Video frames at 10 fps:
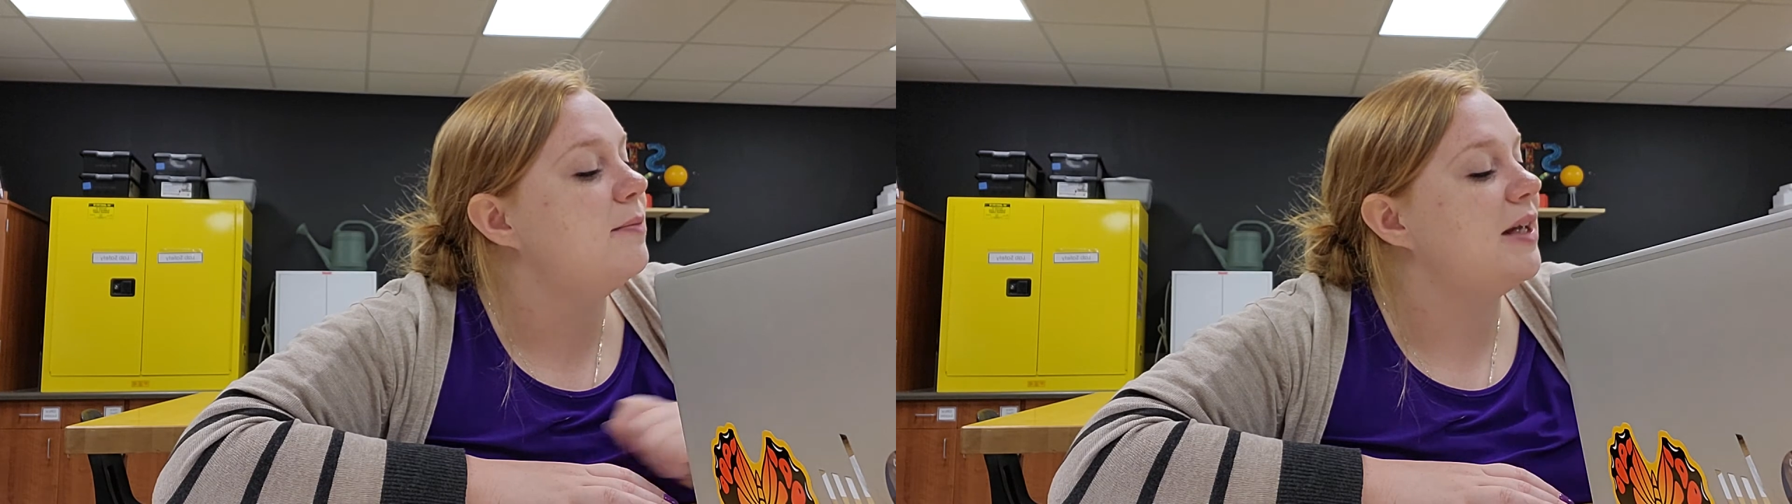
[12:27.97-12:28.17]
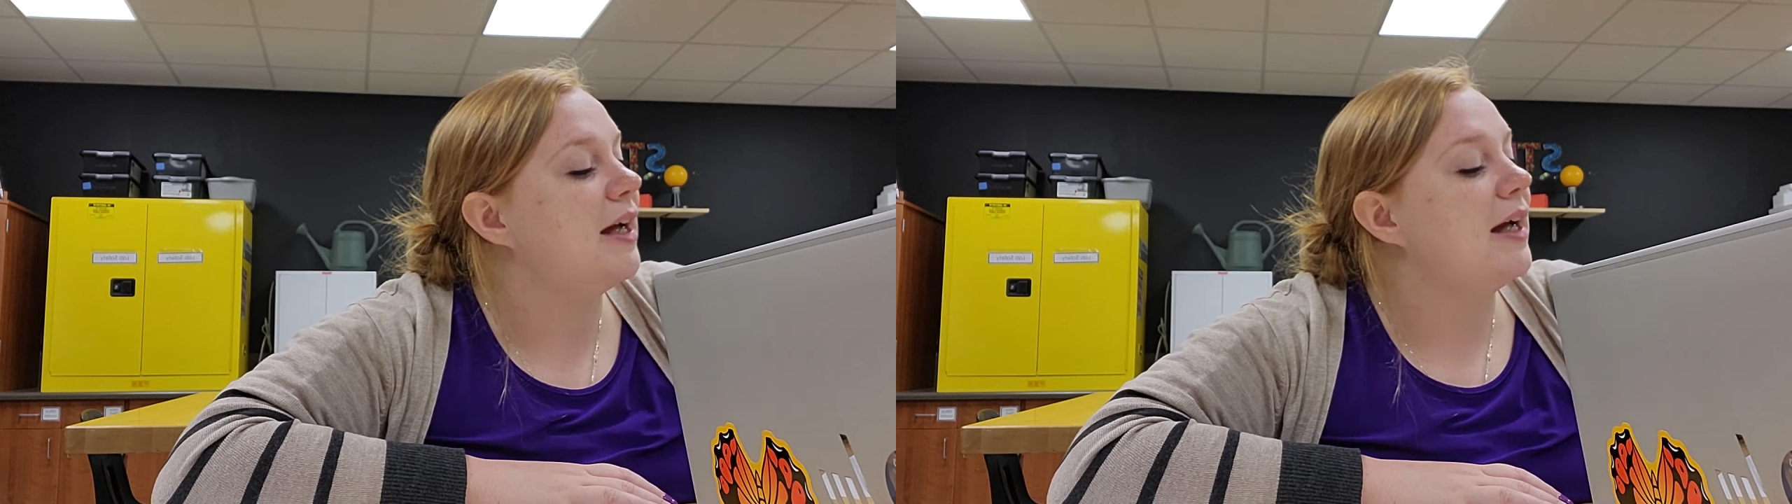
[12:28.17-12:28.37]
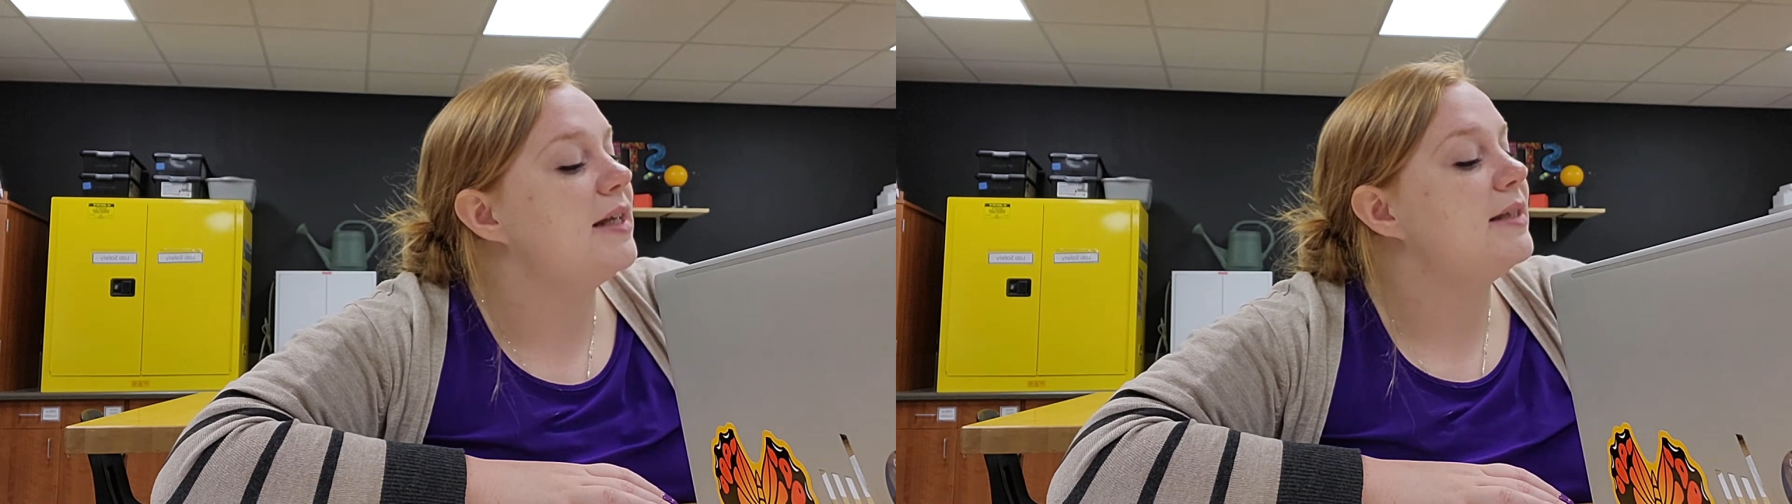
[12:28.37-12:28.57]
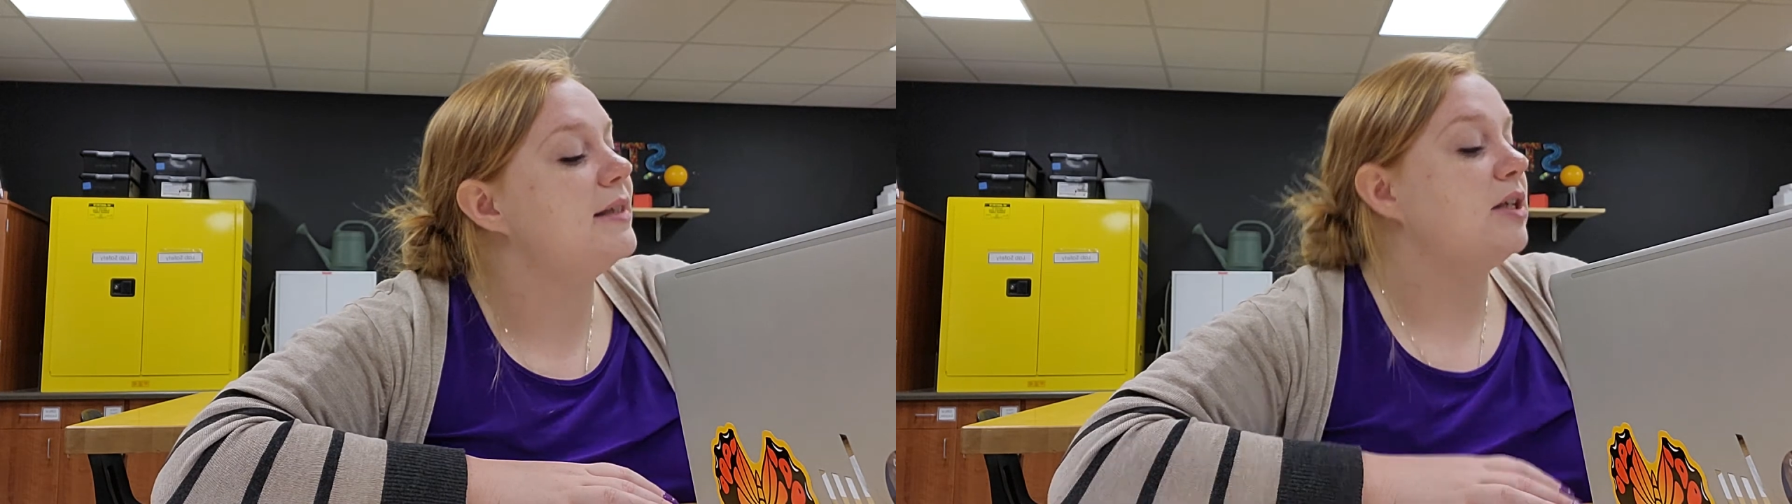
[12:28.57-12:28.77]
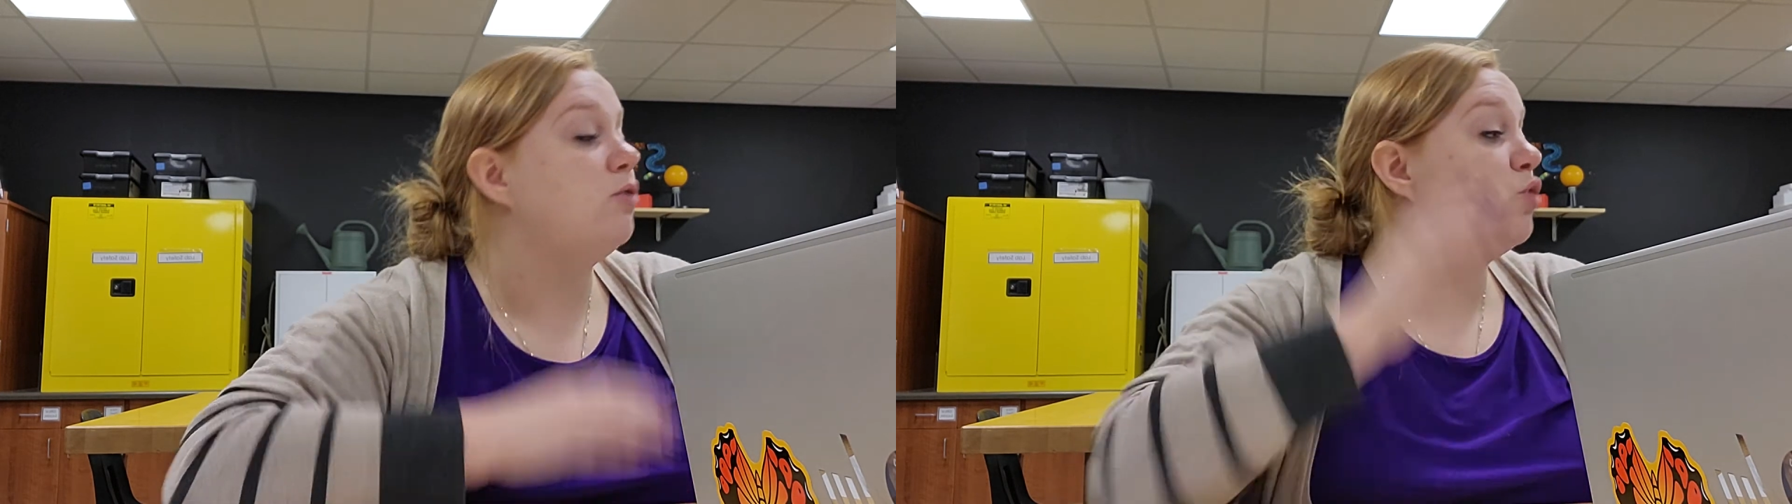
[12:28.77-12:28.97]
because
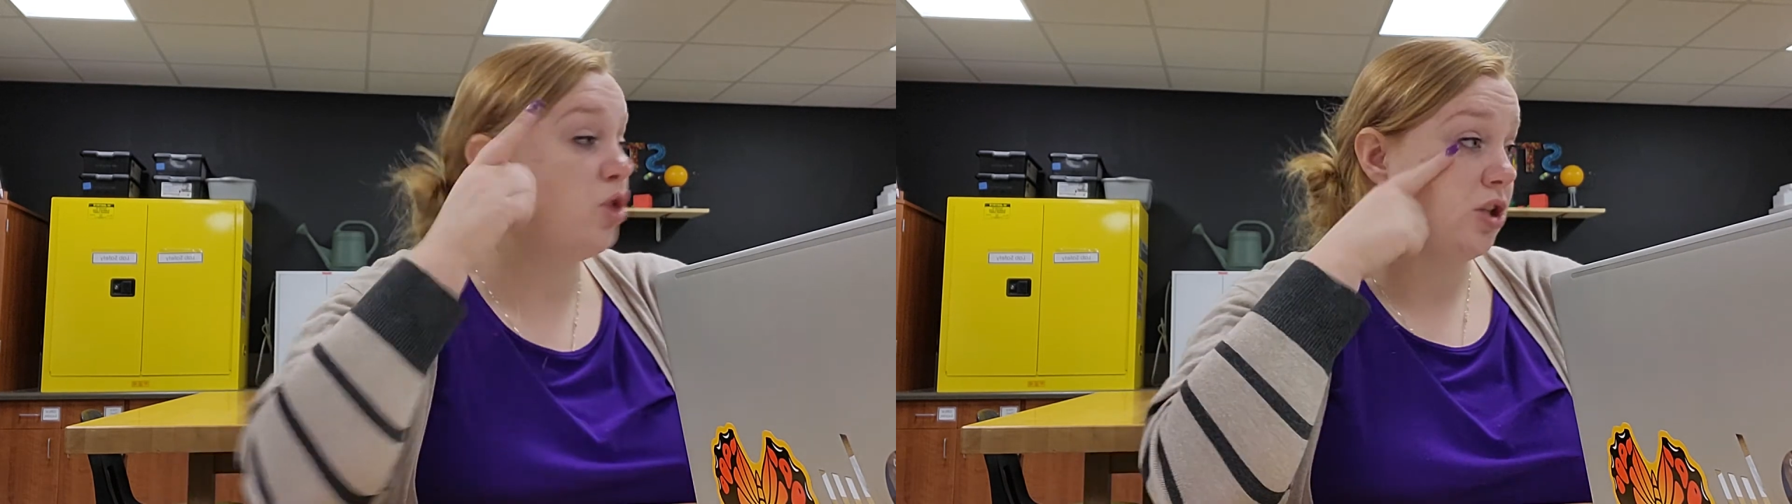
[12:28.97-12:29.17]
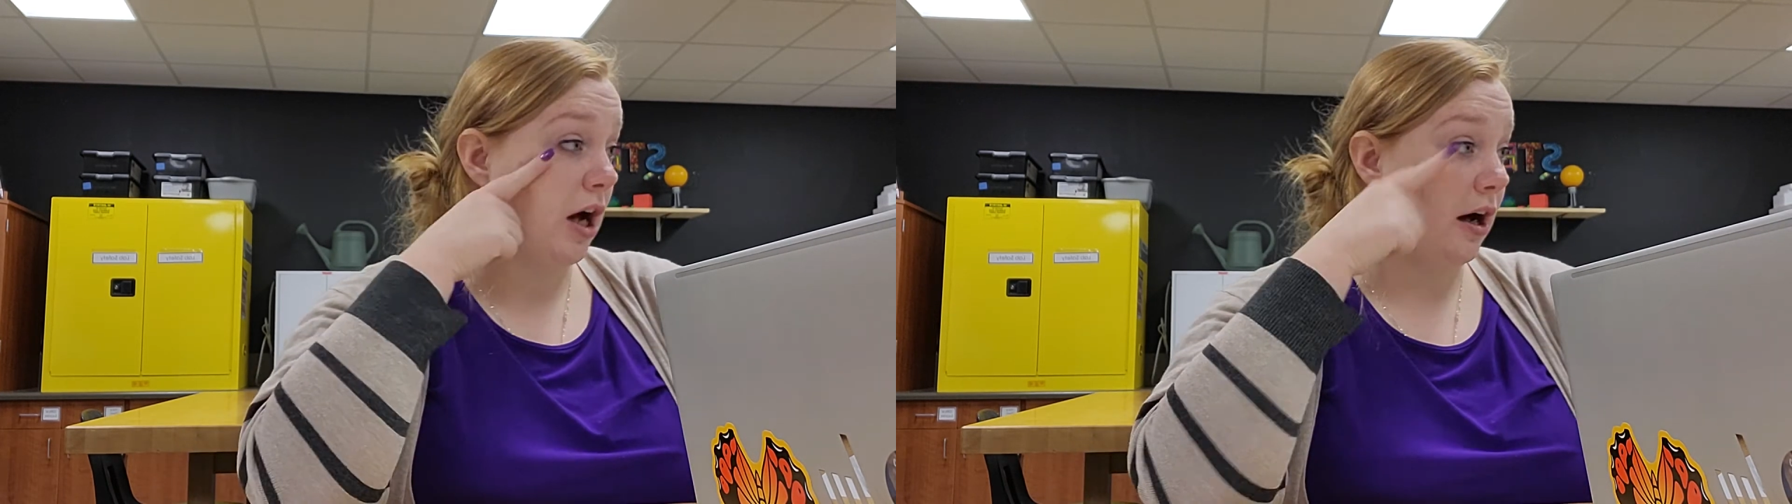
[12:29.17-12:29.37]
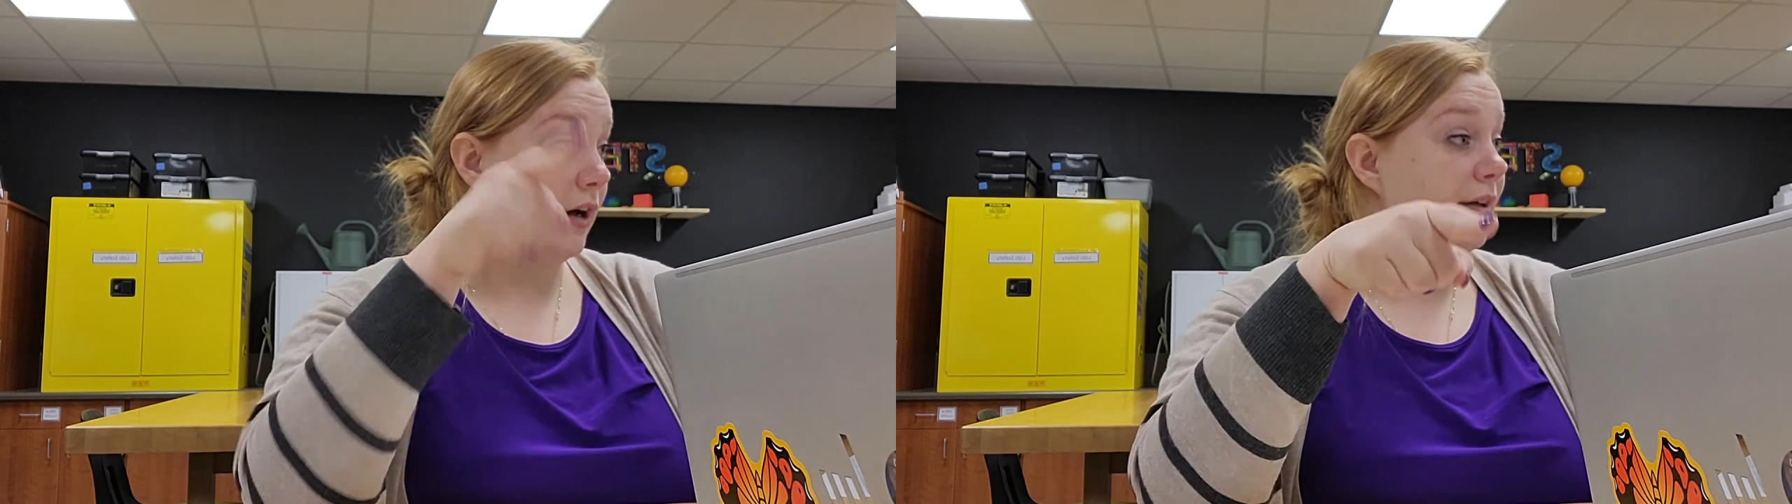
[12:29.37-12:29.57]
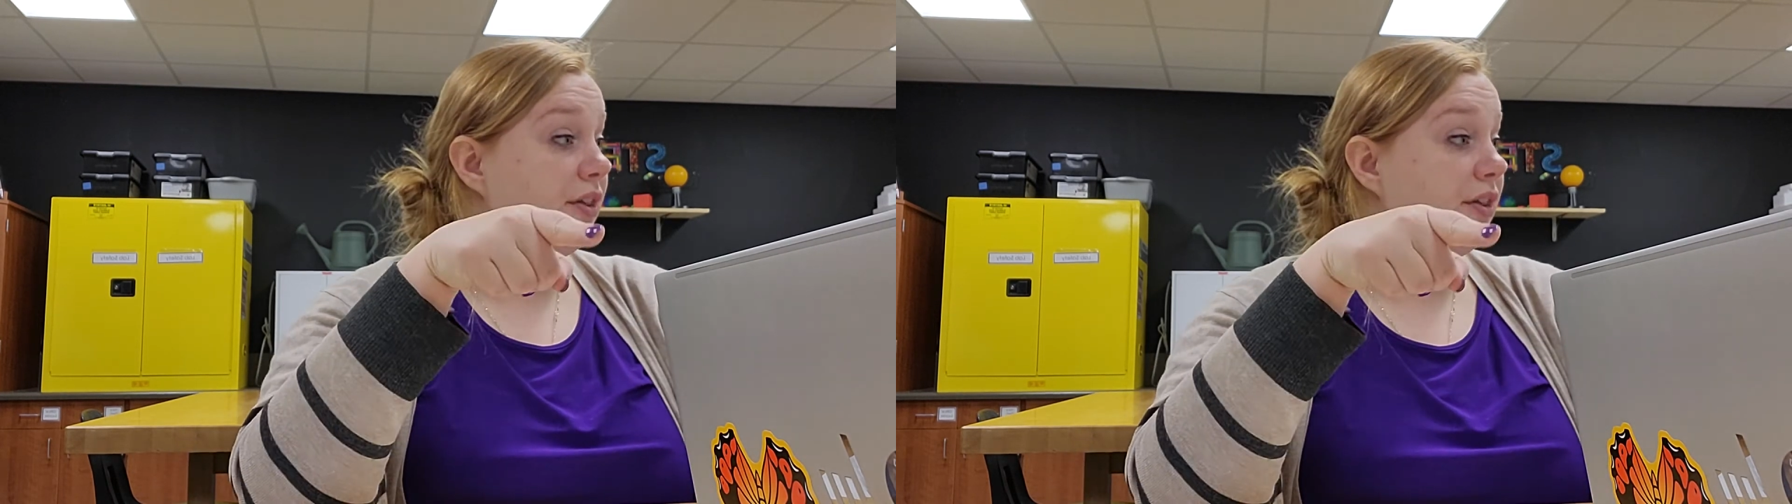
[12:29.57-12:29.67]
you saw